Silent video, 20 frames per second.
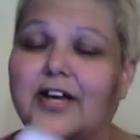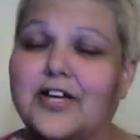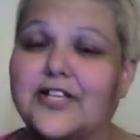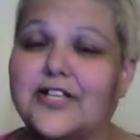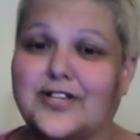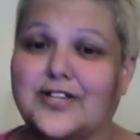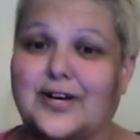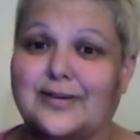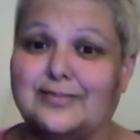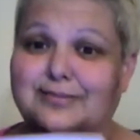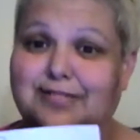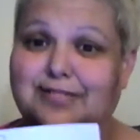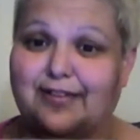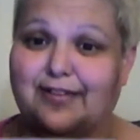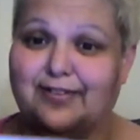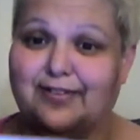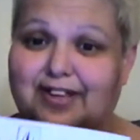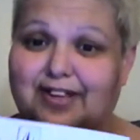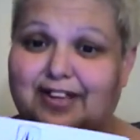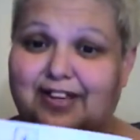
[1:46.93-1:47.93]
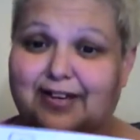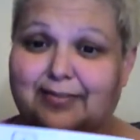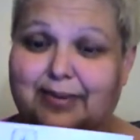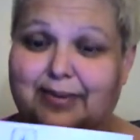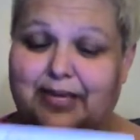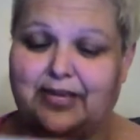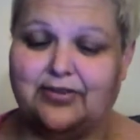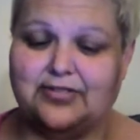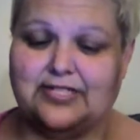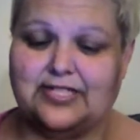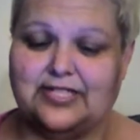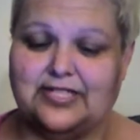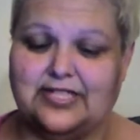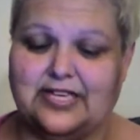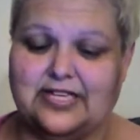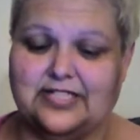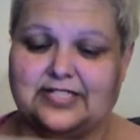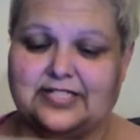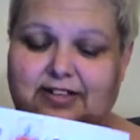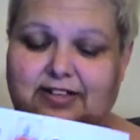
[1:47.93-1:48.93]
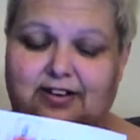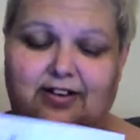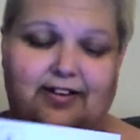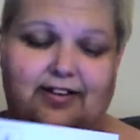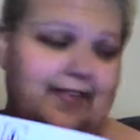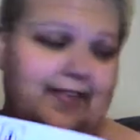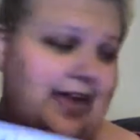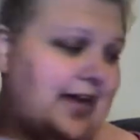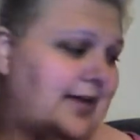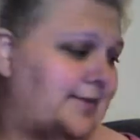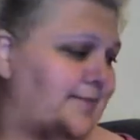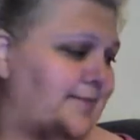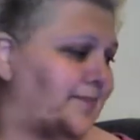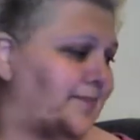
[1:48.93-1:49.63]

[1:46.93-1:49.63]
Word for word: so I'm definitely going to be using this on that